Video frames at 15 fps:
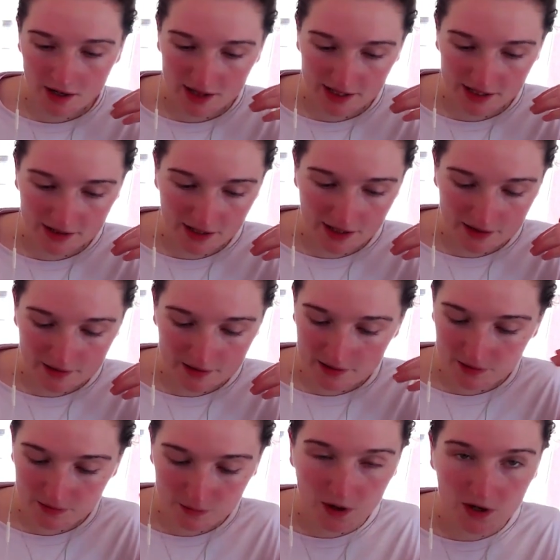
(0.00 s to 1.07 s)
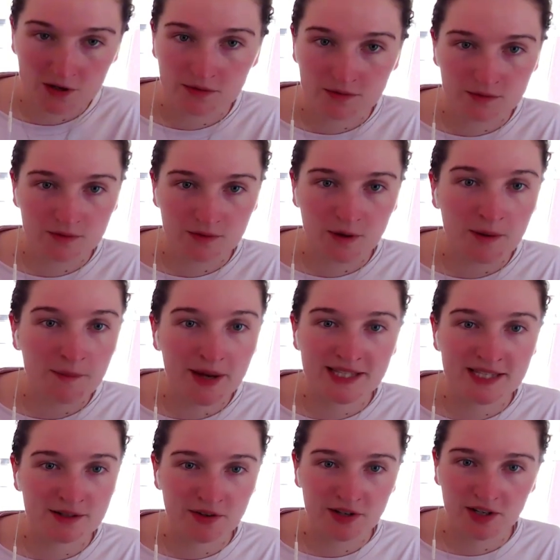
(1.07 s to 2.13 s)
I think that one
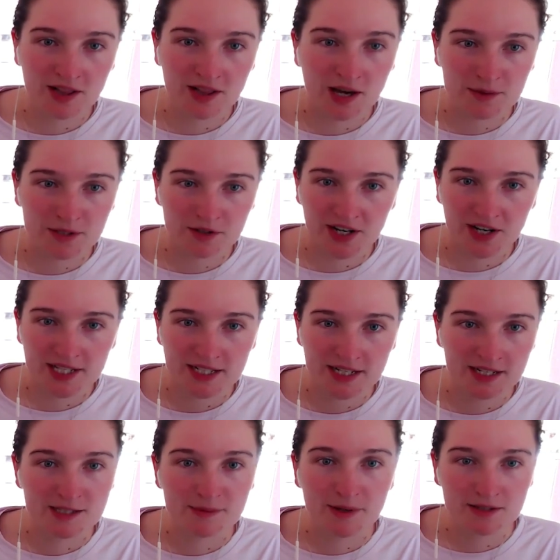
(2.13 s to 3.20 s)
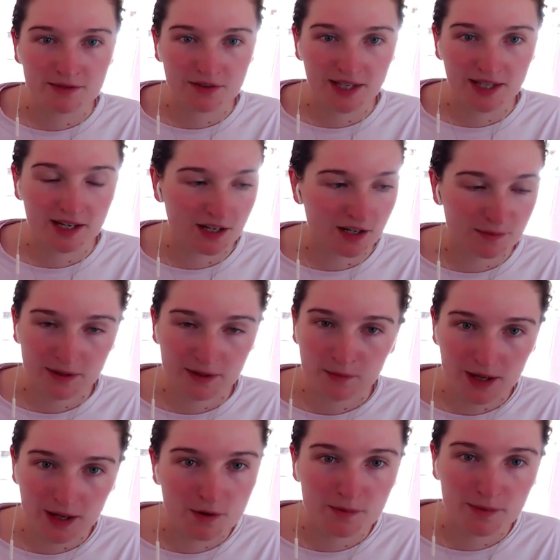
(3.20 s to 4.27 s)
amazing video that was created in the space of a year could be
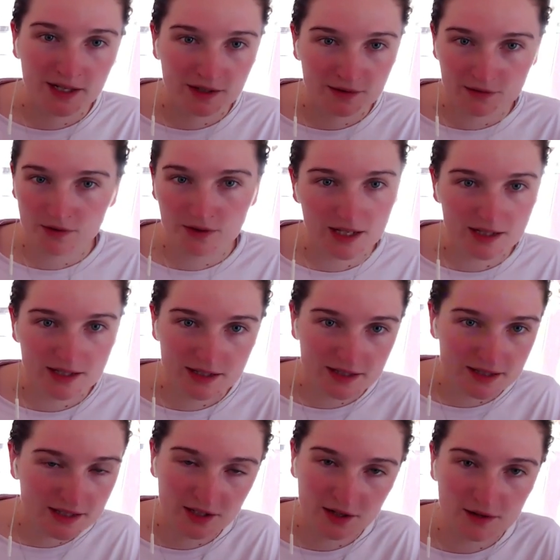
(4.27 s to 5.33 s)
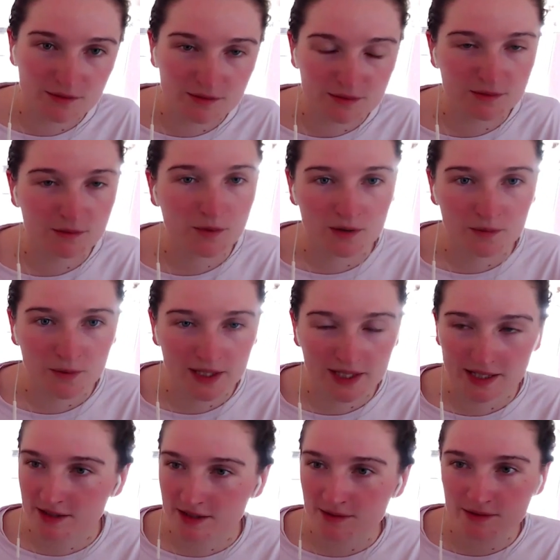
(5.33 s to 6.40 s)
way more meaningful than, one a
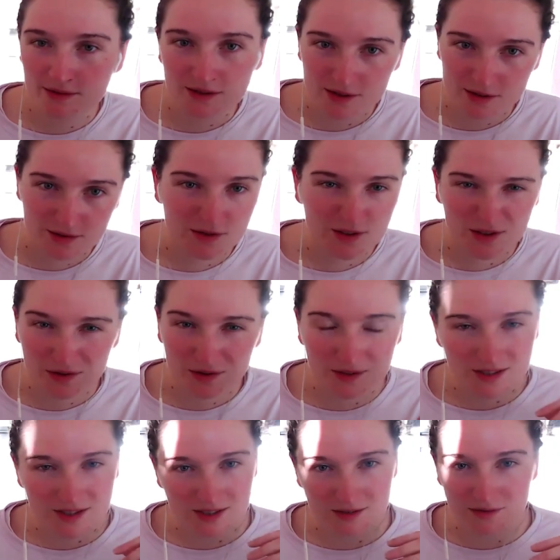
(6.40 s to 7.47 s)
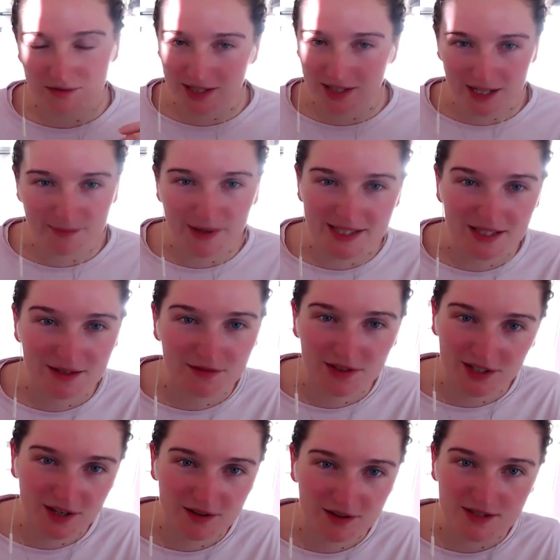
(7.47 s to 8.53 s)
week, sort of short, sort of clickbaity
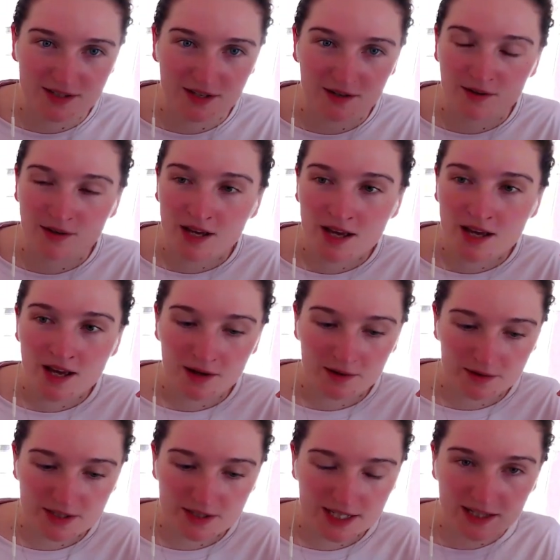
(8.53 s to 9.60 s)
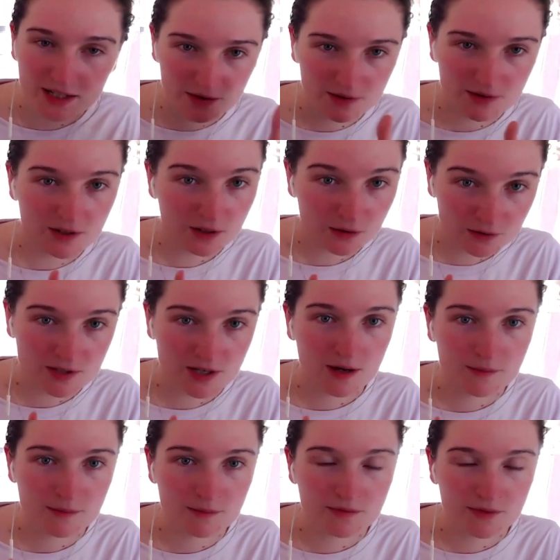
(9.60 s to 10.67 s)
videos. So see the
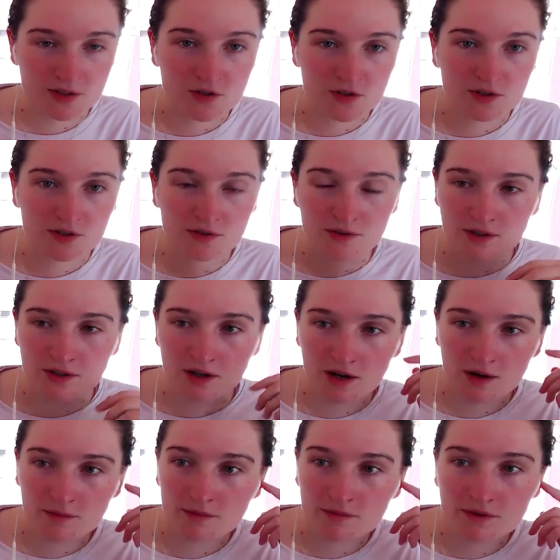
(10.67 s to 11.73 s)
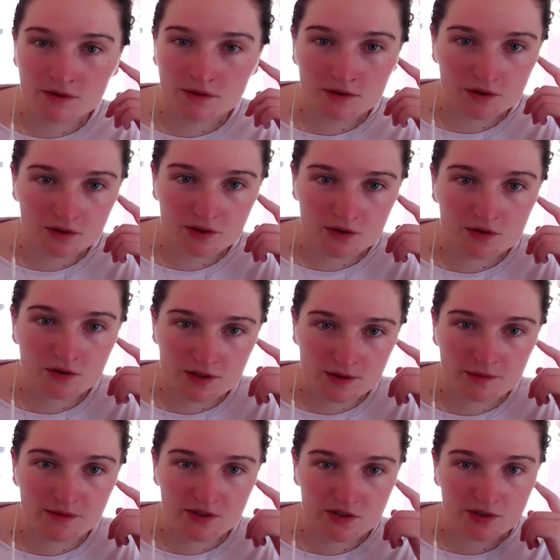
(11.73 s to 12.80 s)
long-term vision, not the
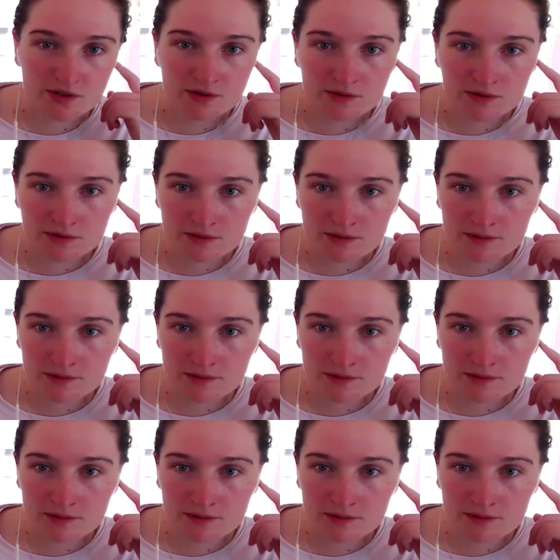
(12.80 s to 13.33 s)
short-term vision.